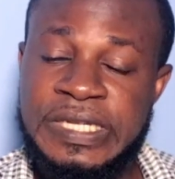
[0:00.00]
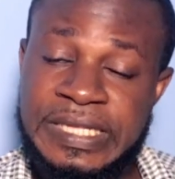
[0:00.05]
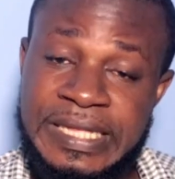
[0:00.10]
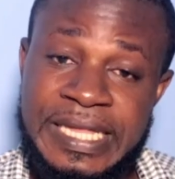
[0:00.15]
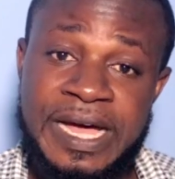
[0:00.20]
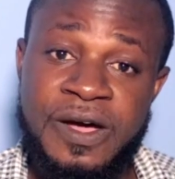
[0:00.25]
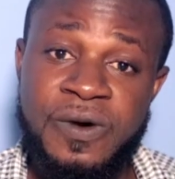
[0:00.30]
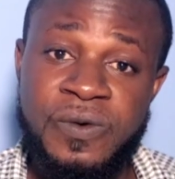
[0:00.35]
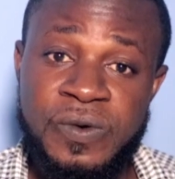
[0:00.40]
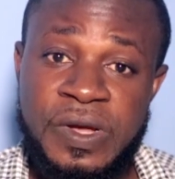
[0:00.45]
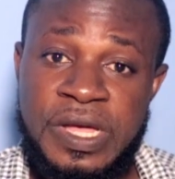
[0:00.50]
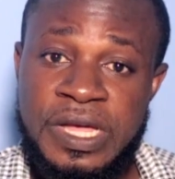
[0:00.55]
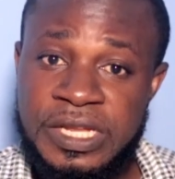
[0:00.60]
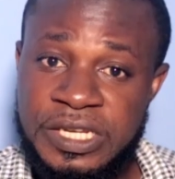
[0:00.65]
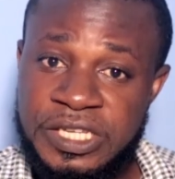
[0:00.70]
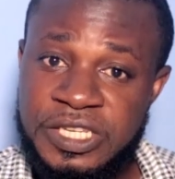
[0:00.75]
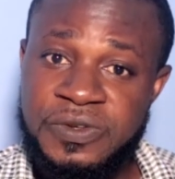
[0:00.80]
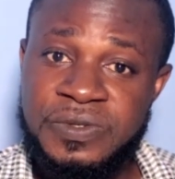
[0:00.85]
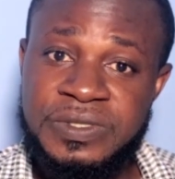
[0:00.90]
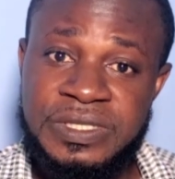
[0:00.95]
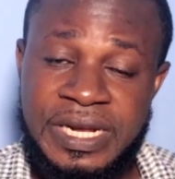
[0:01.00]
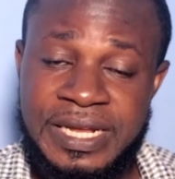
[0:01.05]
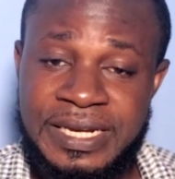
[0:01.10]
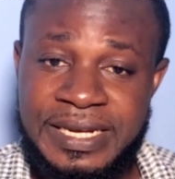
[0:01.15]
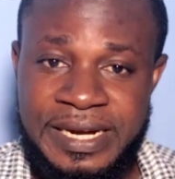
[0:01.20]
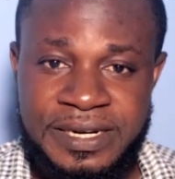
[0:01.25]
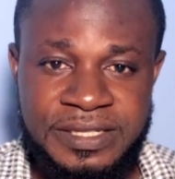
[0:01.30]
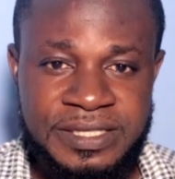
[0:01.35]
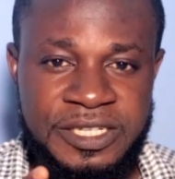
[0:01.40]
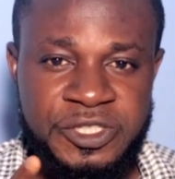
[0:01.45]
Now, New
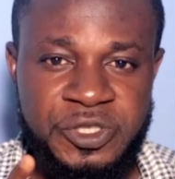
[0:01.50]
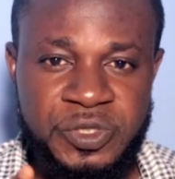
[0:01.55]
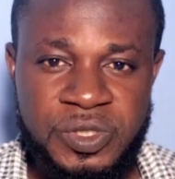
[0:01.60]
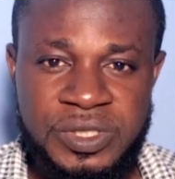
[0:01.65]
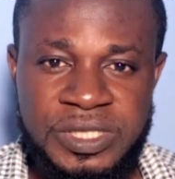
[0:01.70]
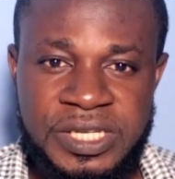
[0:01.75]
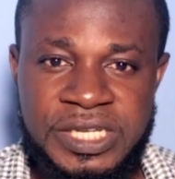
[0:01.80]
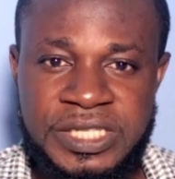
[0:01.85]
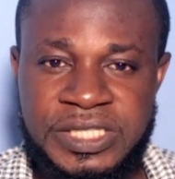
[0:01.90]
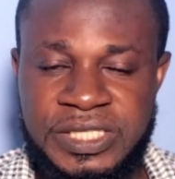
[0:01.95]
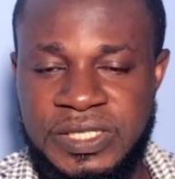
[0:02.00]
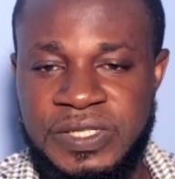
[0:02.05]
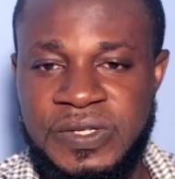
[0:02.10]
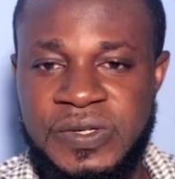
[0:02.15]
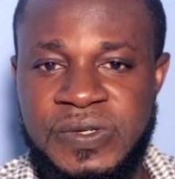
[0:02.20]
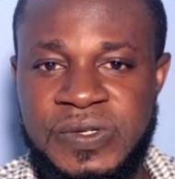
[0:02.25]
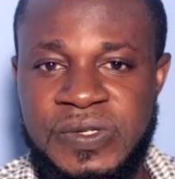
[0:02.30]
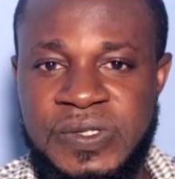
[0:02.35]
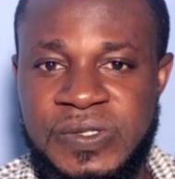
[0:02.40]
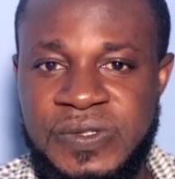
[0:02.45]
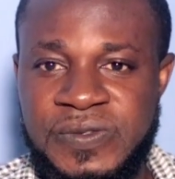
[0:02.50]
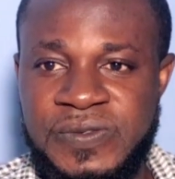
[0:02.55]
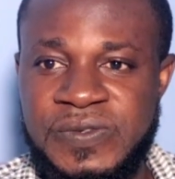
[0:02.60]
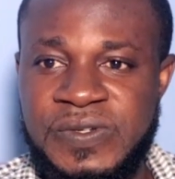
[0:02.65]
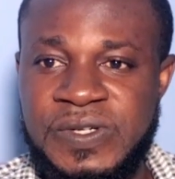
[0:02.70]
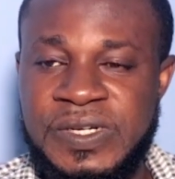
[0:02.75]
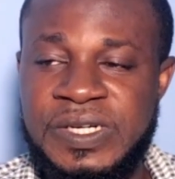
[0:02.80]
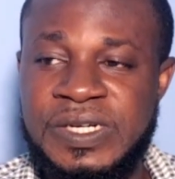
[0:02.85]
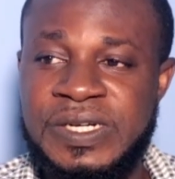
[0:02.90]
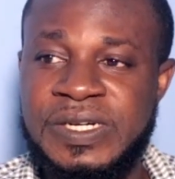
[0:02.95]
Zealand, there is a shortage of
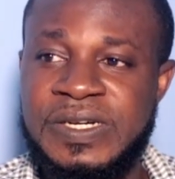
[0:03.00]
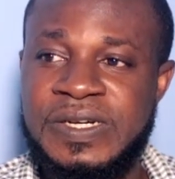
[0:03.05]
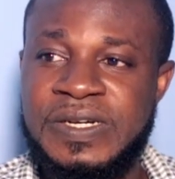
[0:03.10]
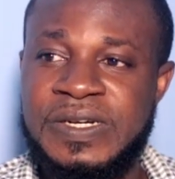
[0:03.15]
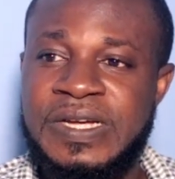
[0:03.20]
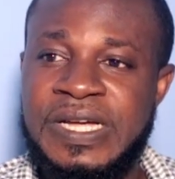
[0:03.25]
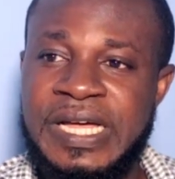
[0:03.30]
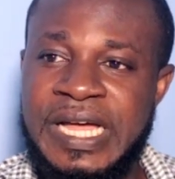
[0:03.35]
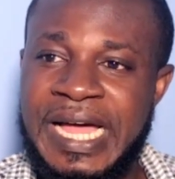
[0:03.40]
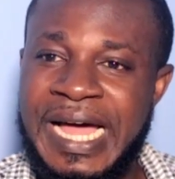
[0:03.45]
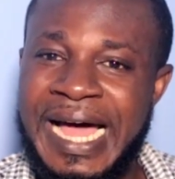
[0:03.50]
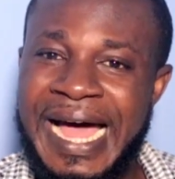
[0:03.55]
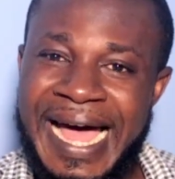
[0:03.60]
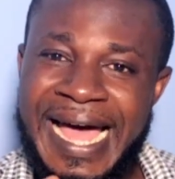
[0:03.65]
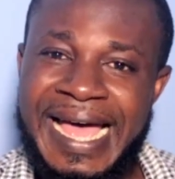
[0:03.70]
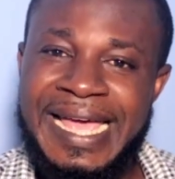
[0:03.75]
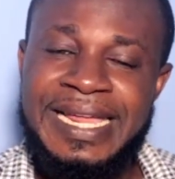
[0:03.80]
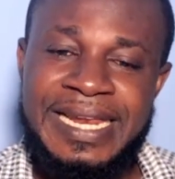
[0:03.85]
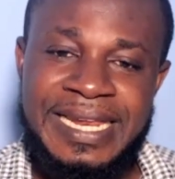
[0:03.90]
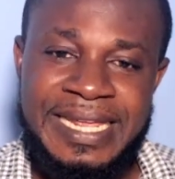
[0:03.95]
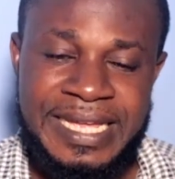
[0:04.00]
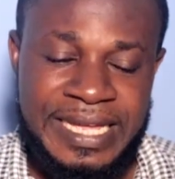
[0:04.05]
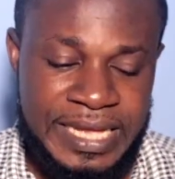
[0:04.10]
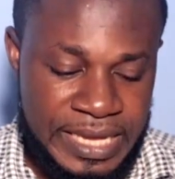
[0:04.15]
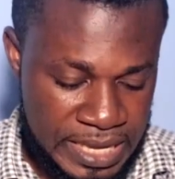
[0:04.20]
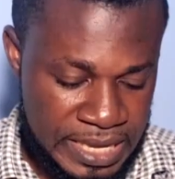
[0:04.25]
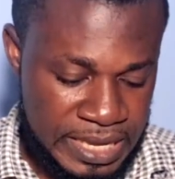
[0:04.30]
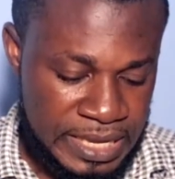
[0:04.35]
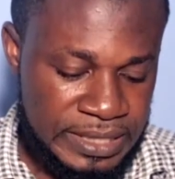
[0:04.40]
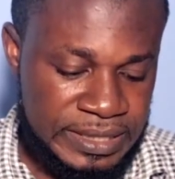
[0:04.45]
highly
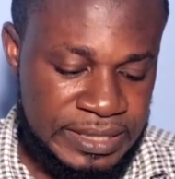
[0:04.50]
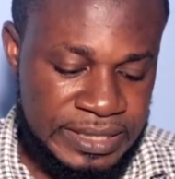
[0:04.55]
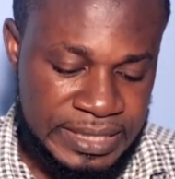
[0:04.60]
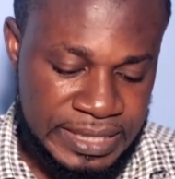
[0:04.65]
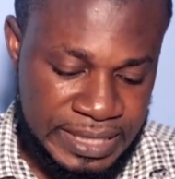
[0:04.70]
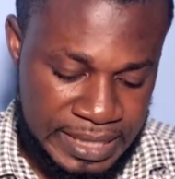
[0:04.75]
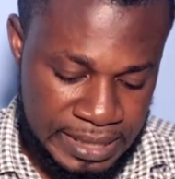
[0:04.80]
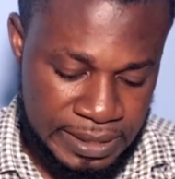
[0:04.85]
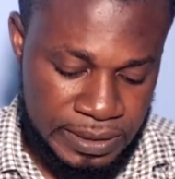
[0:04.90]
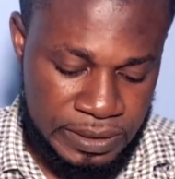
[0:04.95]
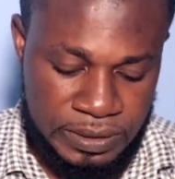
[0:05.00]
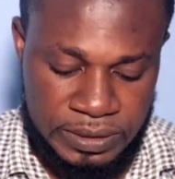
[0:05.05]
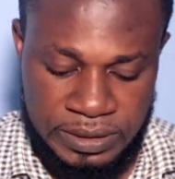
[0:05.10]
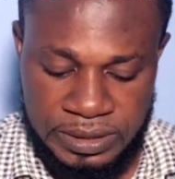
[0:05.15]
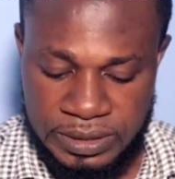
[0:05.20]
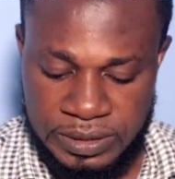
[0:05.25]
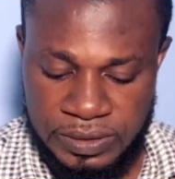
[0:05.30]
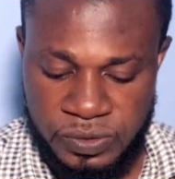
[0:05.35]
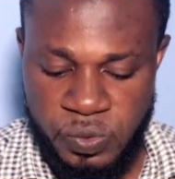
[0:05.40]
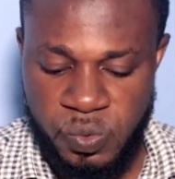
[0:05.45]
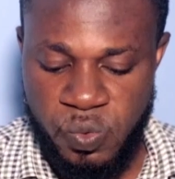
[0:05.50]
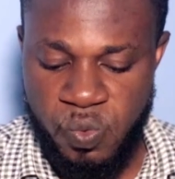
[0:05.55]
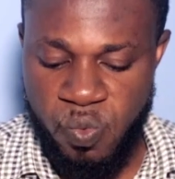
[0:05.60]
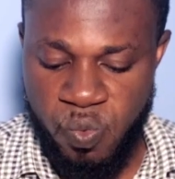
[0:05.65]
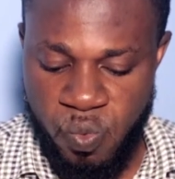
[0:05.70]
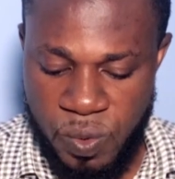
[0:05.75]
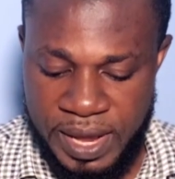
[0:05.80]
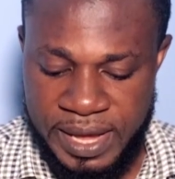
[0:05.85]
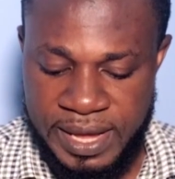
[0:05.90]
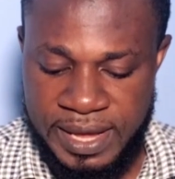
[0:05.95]
skilled
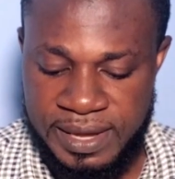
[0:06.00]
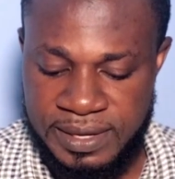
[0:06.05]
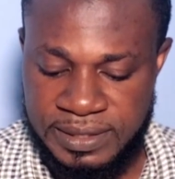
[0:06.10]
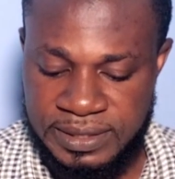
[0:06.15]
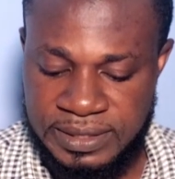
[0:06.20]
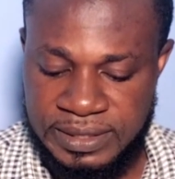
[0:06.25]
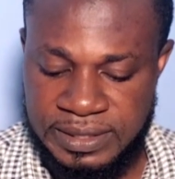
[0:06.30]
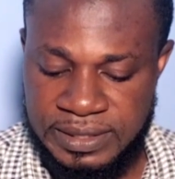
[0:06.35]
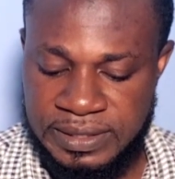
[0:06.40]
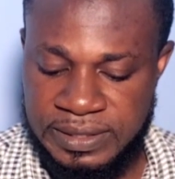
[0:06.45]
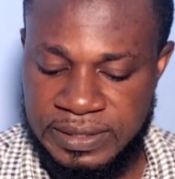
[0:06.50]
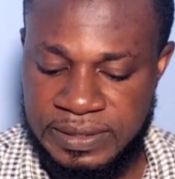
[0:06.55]
workers.